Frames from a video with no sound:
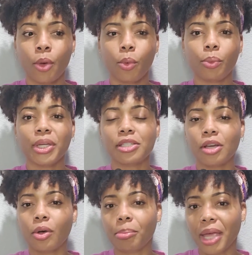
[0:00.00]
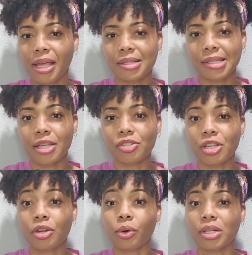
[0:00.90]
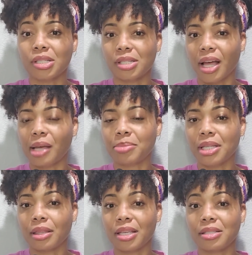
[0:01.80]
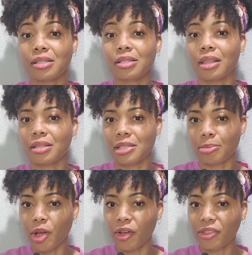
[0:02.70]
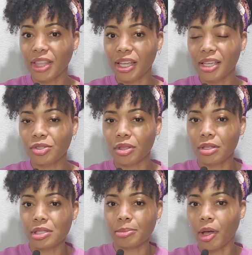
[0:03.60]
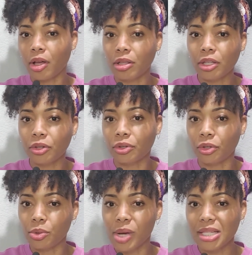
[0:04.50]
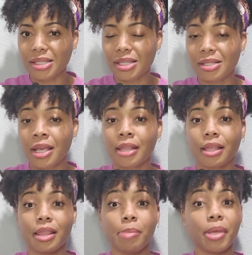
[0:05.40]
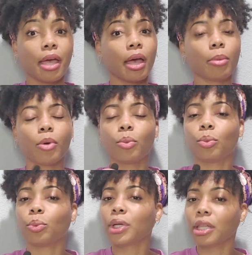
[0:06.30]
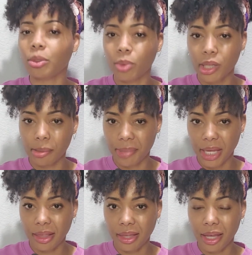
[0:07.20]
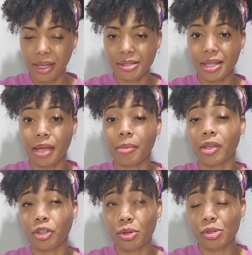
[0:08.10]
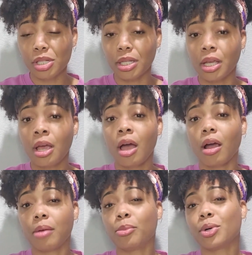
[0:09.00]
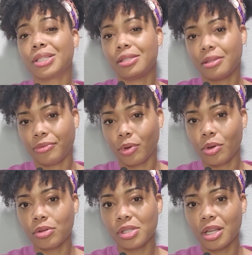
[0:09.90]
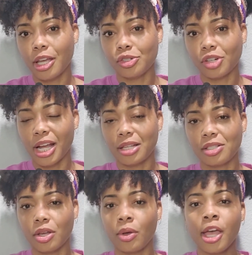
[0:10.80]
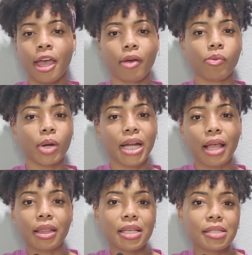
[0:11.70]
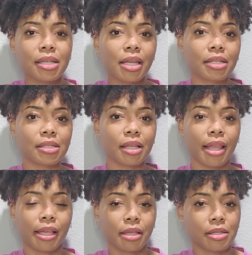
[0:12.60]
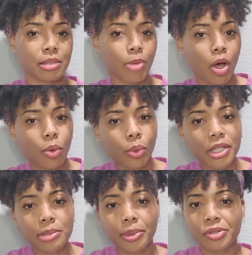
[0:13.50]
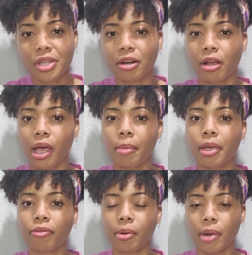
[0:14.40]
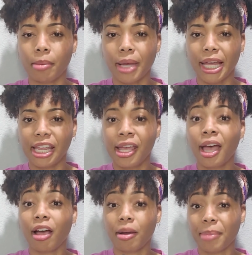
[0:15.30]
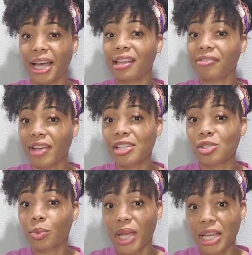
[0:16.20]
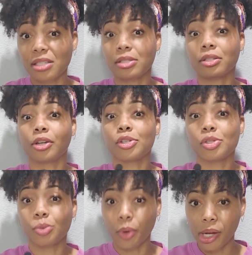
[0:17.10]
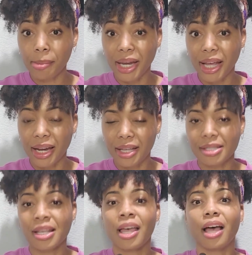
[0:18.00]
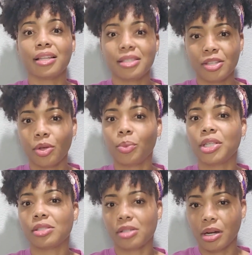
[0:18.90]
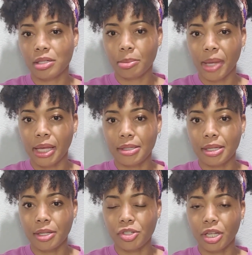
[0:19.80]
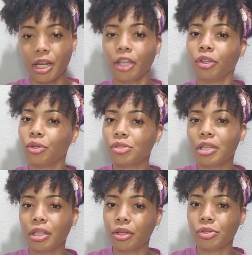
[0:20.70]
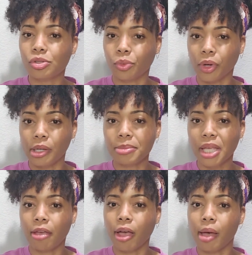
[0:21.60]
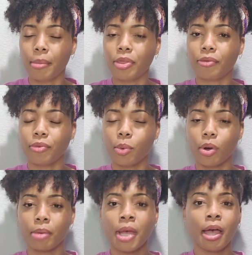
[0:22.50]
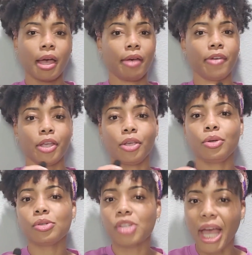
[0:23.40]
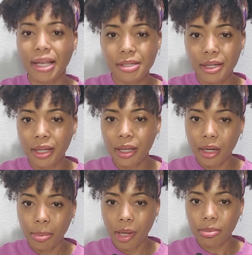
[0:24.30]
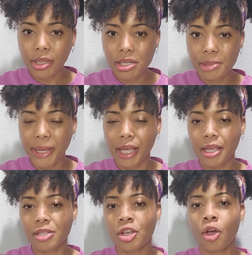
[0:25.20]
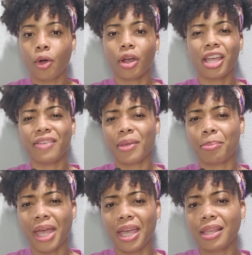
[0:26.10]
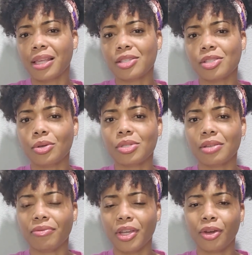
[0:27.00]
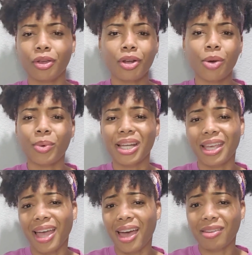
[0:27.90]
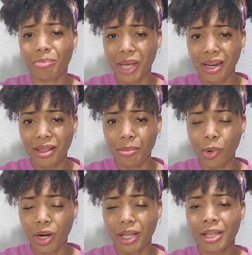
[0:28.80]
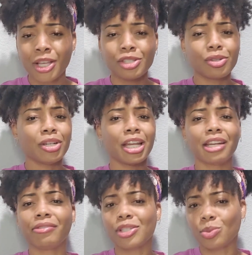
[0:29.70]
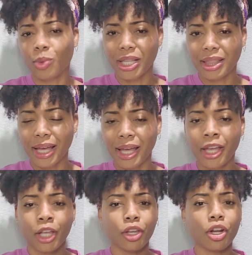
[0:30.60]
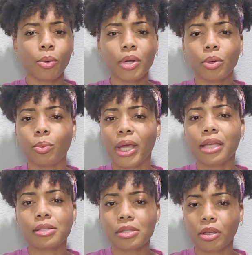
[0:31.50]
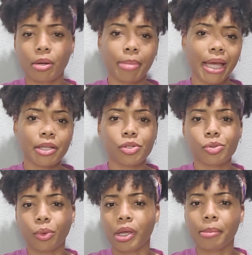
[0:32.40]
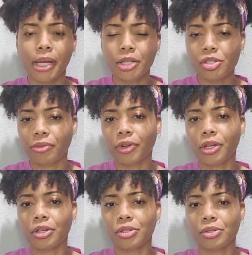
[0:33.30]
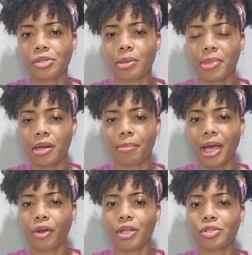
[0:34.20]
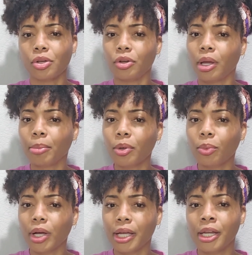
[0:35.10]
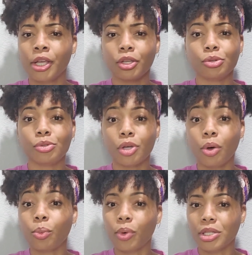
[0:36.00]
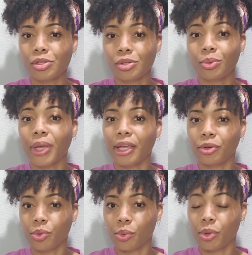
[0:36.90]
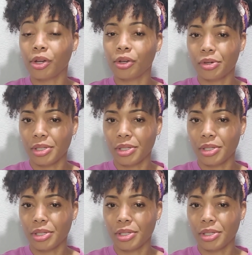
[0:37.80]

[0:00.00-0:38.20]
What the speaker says: When we don't pay attention or stop to listen to the small things or the small little nuances, then they become really, really big things that usually are more difficult to address. So if we're not listening to like the small whispers that are coming from our body finds a way to start screaming at us until we start to pay attention. And usually those screams can come in the form of a huge accident in a public space, or even pain that's so severe you don't want to get out of bed in the morning. So none of us want that. You don't want to wait until your body's screaming at you for you to do something about it. So number 1, you don't want to ignore your